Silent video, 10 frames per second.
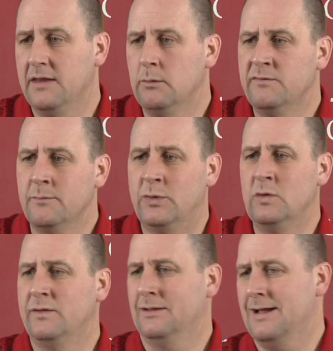think we've
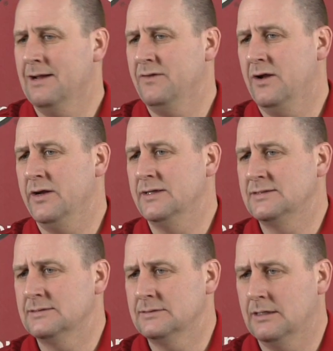improved in a lot of
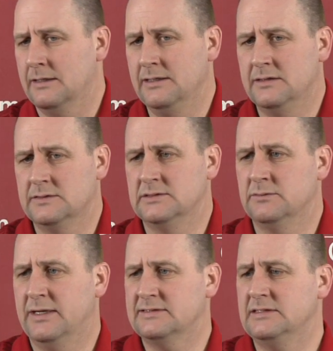areas. I think this is
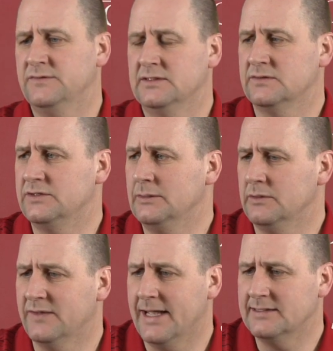the best defensive team
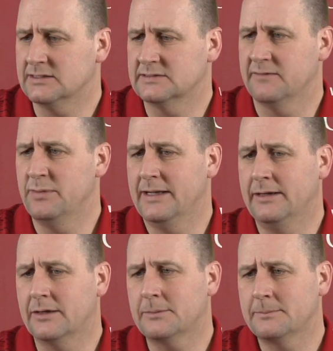we've had since I've been
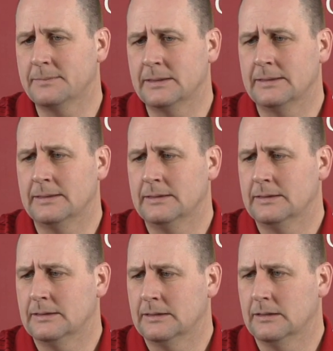here,
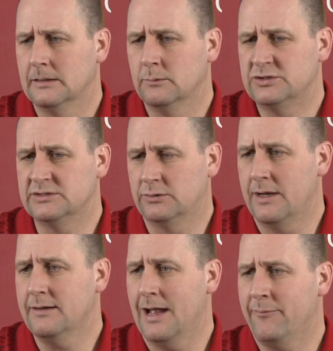which is a
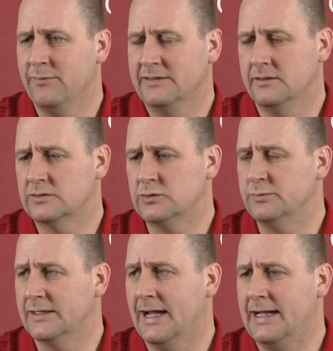great compliment to this
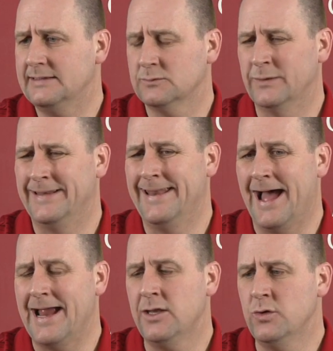group of guys. With
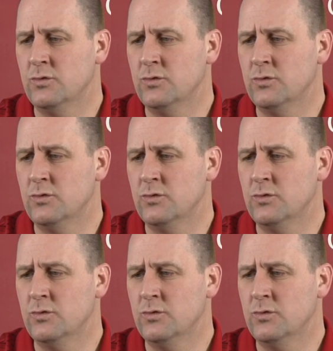9